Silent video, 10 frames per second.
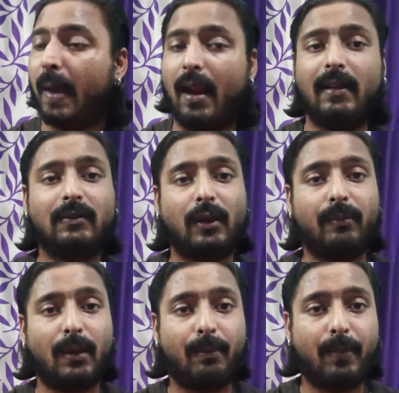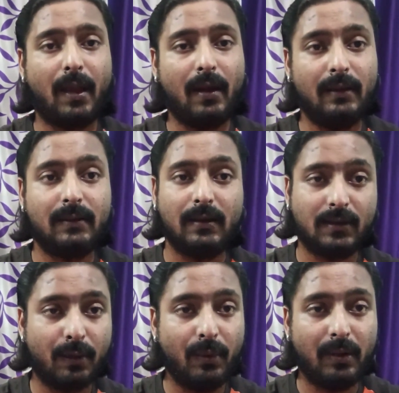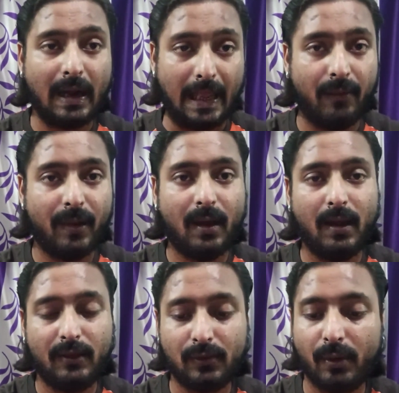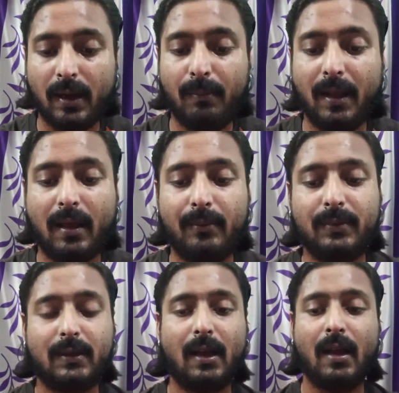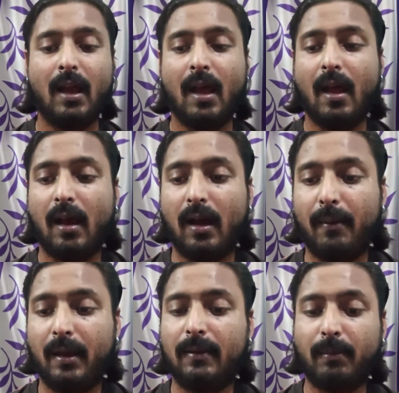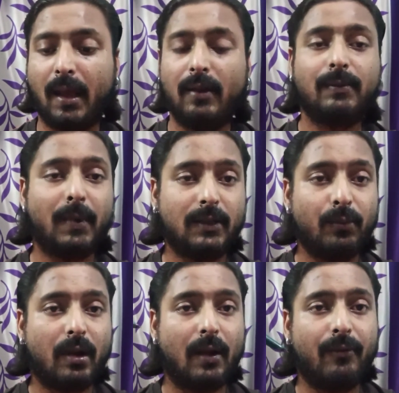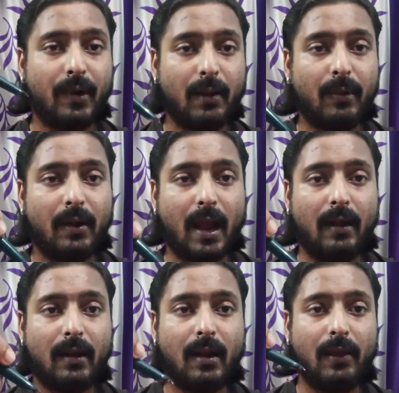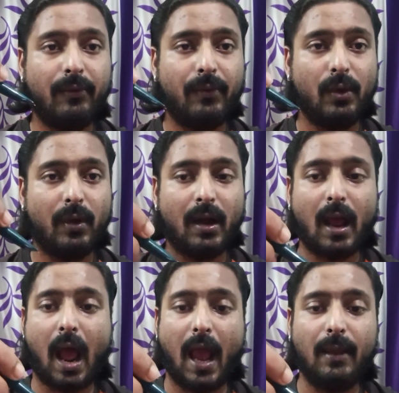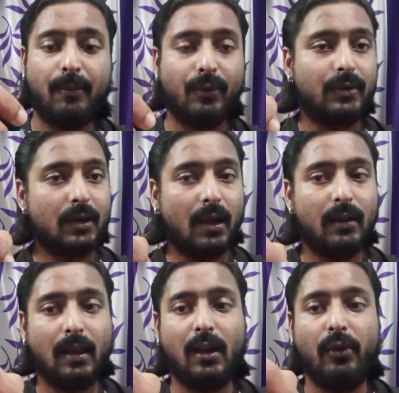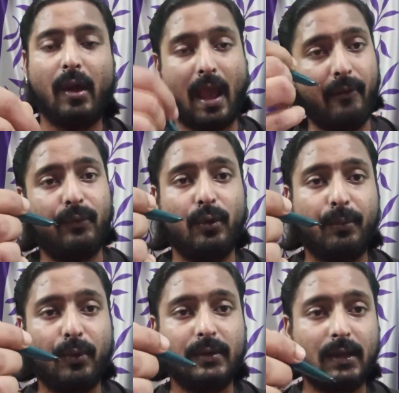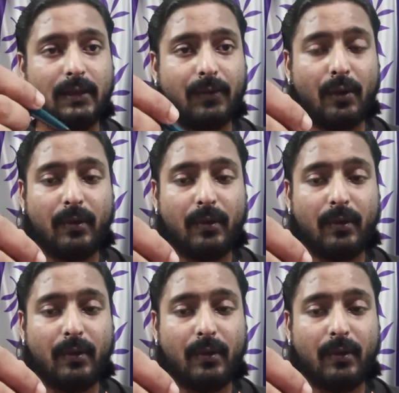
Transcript: balance of the pen is distributed evenly, so it becomes a it becomes much more comfortable writer. If you are a high poster, then you have to pose this